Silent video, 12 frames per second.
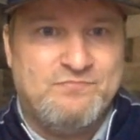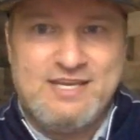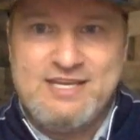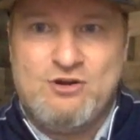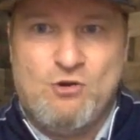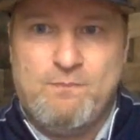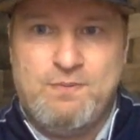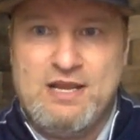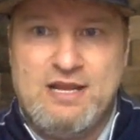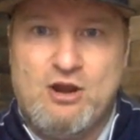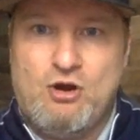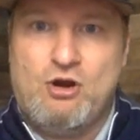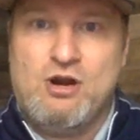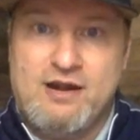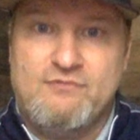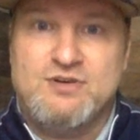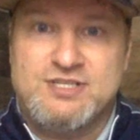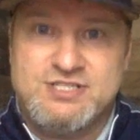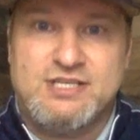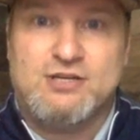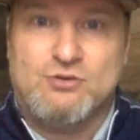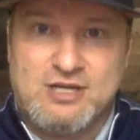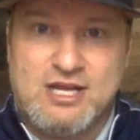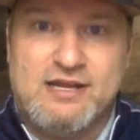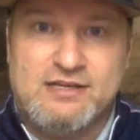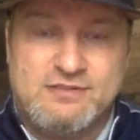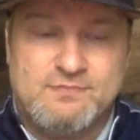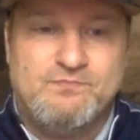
they don't play hard every single night.